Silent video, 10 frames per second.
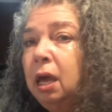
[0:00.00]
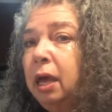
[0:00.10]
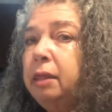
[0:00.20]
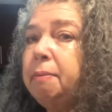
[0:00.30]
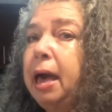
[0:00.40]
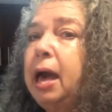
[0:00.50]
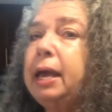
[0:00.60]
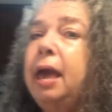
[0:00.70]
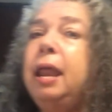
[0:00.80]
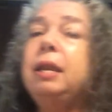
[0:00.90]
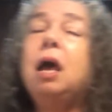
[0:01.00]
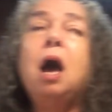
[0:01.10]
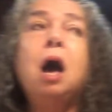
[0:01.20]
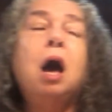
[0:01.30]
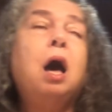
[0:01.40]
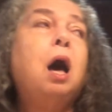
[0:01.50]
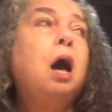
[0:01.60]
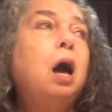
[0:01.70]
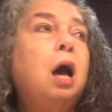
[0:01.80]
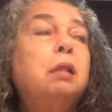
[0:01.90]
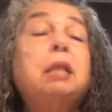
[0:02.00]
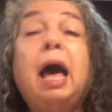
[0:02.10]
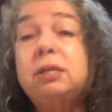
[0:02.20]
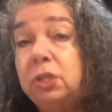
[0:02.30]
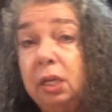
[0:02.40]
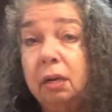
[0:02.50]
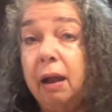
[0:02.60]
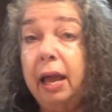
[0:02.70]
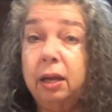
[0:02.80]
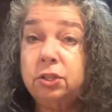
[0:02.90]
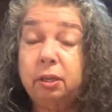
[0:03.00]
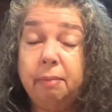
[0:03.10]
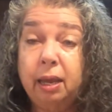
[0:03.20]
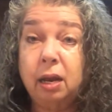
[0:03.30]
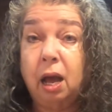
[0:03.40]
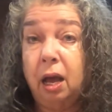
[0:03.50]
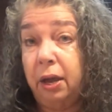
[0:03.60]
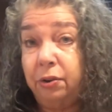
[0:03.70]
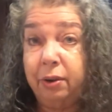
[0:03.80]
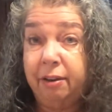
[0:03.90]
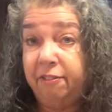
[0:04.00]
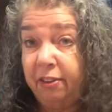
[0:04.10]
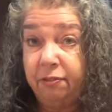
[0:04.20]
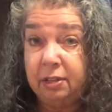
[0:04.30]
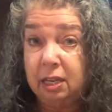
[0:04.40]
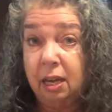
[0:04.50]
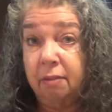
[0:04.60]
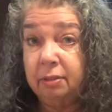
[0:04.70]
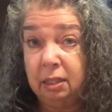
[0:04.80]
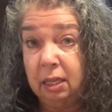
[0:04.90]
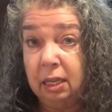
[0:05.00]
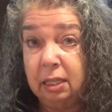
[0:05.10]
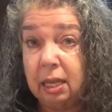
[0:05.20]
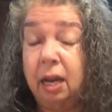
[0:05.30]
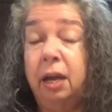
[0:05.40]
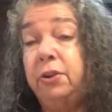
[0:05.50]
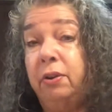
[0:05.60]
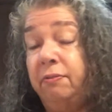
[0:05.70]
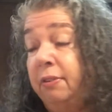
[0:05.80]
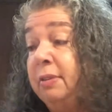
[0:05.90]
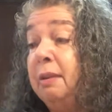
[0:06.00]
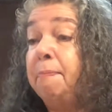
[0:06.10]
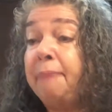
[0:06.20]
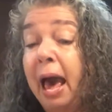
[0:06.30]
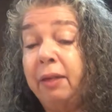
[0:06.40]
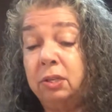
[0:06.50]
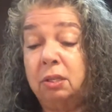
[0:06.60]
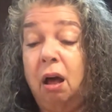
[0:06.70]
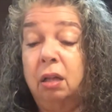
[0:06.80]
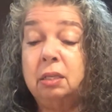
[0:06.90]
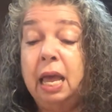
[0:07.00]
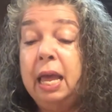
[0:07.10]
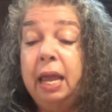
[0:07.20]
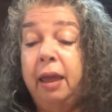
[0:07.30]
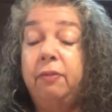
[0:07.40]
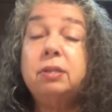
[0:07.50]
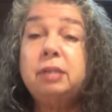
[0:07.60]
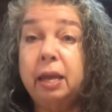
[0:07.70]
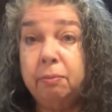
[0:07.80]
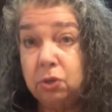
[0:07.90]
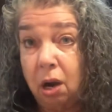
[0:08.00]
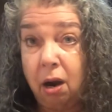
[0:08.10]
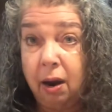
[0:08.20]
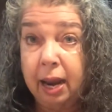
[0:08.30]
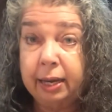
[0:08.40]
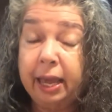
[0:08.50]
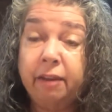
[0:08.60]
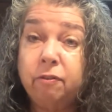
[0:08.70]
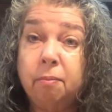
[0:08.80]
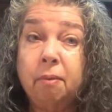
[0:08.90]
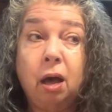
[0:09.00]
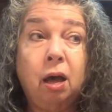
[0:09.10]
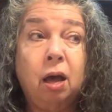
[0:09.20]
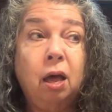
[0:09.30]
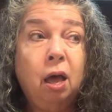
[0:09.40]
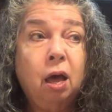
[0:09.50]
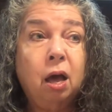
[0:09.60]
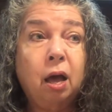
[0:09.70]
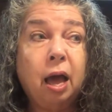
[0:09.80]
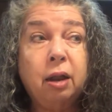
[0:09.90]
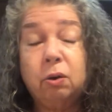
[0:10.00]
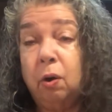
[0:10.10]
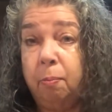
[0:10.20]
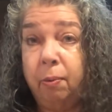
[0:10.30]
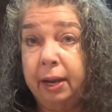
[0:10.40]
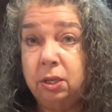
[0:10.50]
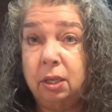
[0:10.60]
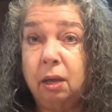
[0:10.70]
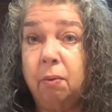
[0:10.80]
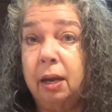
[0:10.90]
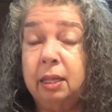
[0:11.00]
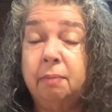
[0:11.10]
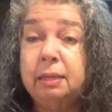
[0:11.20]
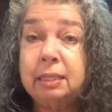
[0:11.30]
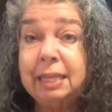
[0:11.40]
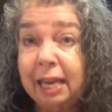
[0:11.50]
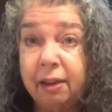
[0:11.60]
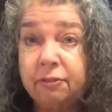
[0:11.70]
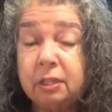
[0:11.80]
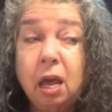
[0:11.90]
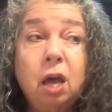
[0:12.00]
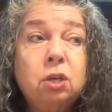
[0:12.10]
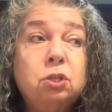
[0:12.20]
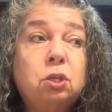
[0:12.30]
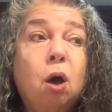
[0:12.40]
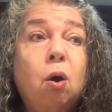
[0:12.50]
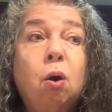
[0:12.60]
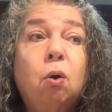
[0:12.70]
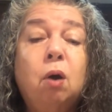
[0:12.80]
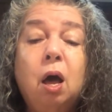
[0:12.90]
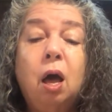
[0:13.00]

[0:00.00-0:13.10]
in the back, and last year I actually made 150 of these and 150 bath salts in the same jar and gave them, had a corporation that wanted them as gifts, so